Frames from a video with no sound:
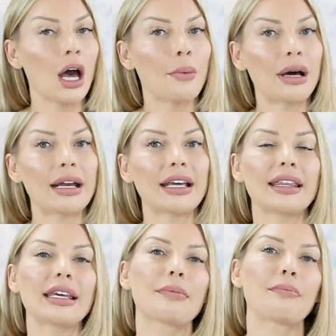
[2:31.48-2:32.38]
But I
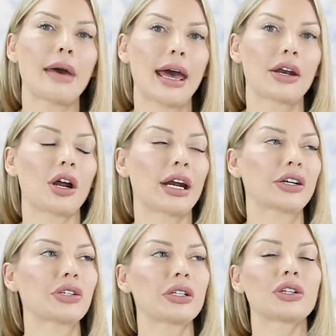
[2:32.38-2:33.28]
think men are
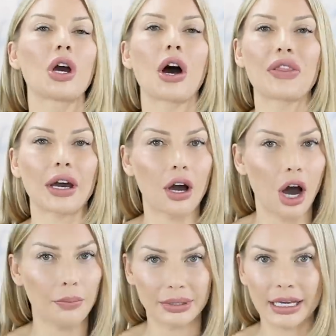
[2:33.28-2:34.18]
actually not that
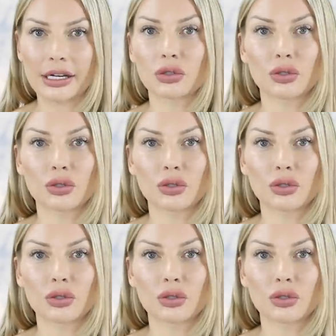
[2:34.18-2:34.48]
complicated